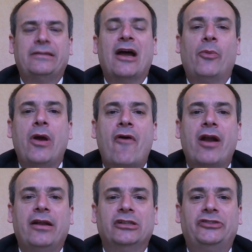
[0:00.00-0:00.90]
that we're
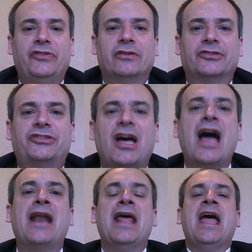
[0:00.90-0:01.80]
on Israel's
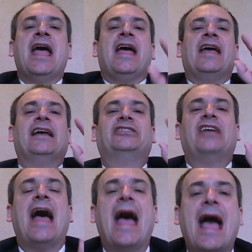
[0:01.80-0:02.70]
side, his
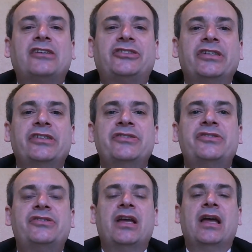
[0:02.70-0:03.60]
actions
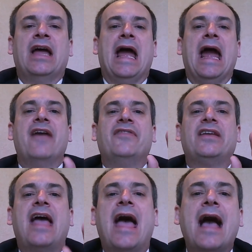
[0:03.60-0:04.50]
and
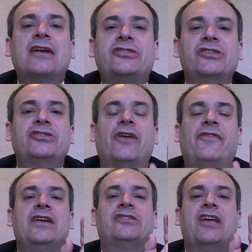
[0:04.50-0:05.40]
the actions
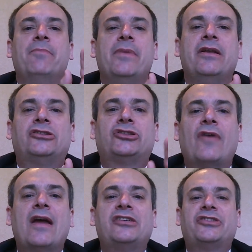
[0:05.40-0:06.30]
of his
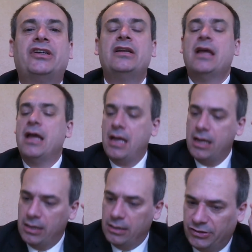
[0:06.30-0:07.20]
administration
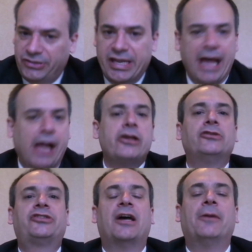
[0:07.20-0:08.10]
tell
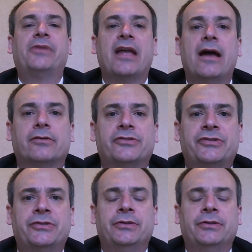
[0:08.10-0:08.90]
you something else.